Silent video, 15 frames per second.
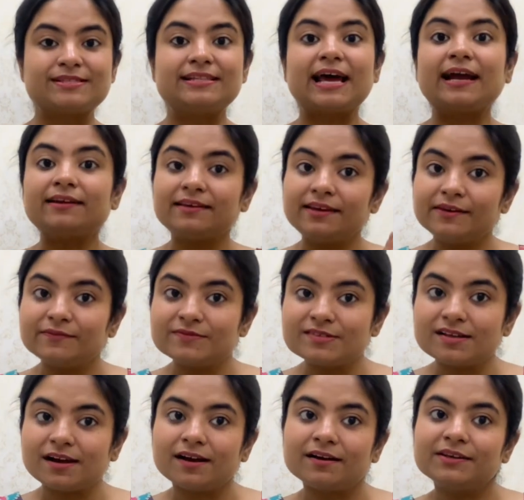That gives
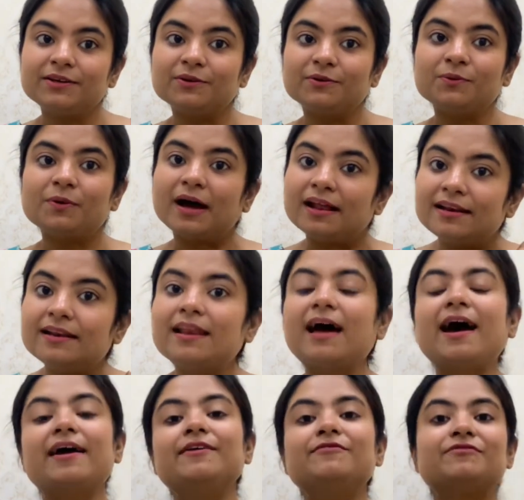a
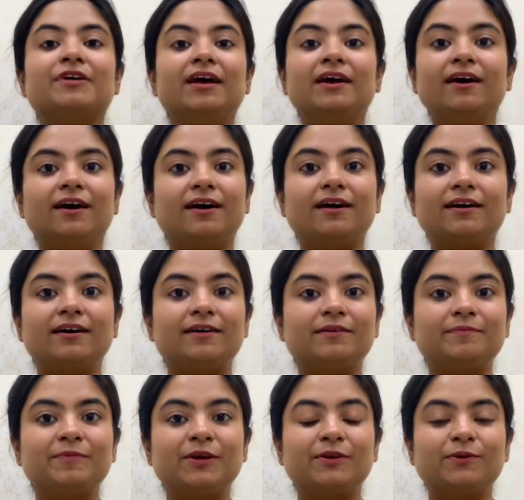live
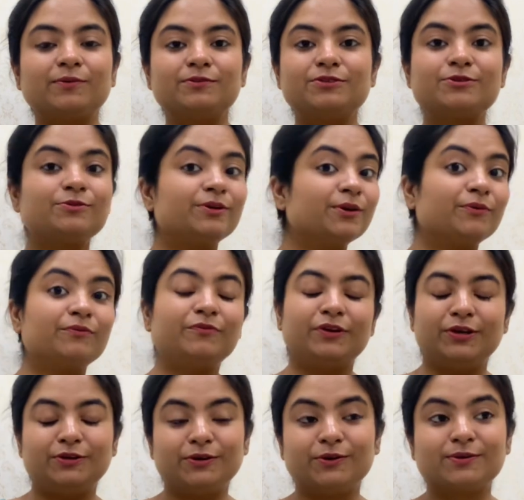to your
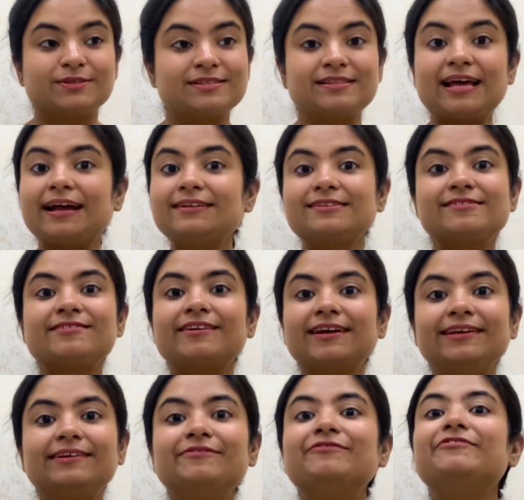videos. That's
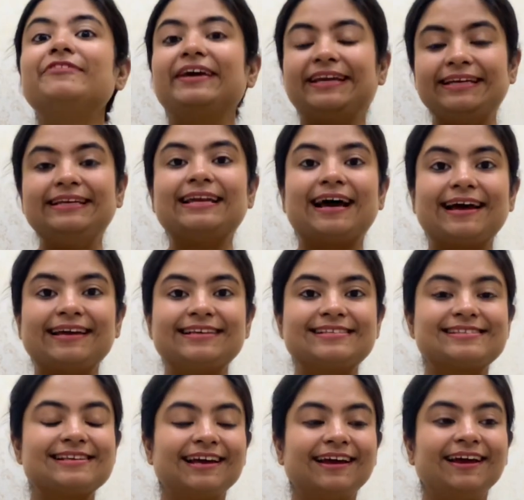really very
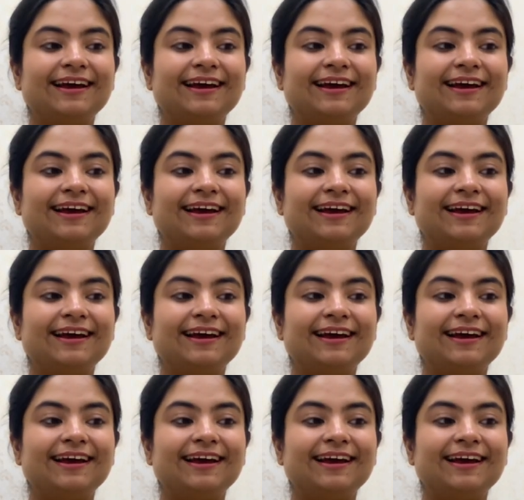nice.